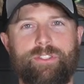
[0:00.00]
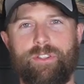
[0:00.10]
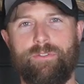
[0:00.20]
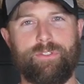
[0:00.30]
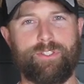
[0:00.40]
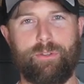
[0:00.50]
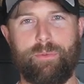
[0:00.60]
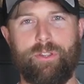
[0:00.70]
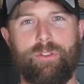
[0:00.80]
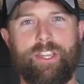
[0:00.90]
So if you're
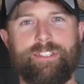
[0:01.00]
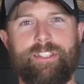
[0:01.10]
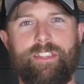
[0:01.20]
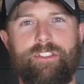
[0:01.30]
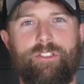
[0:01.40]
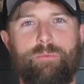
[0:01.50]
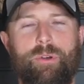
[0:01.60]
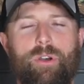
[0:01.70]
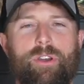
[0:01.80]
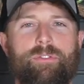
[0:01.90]
somebody who likes to get a new
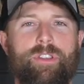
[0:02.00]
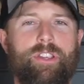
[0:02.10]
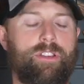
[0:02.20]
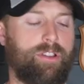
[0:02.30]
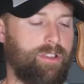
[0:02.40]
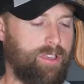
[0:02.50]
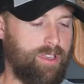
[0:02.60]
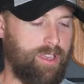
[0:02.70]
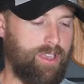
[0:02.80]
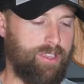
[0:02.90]
bow every year,
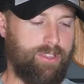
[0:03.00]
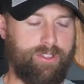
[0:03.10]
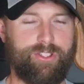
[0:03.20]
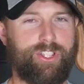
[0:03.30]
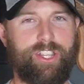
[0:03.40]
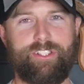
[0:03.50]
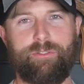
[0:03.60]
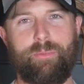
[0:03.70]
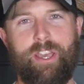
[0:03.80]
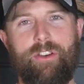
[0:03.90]
you can change
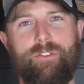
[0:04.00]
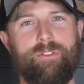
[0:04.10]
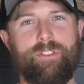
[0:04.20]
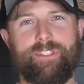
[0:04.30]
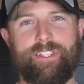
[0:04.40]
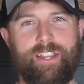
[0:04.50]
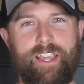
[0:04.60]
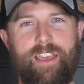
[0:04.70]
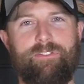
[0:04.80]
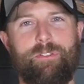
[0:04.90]
the mount instead of
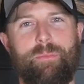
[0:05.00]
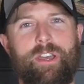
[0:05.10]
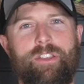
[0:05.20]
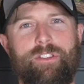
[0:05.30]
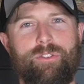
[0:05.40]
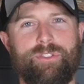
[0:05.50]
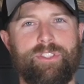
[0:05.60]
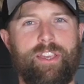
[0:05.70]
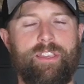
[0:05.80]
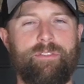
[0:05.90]
having to buy a new
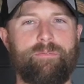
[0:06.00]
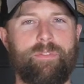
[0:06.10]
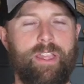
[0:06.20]
sight.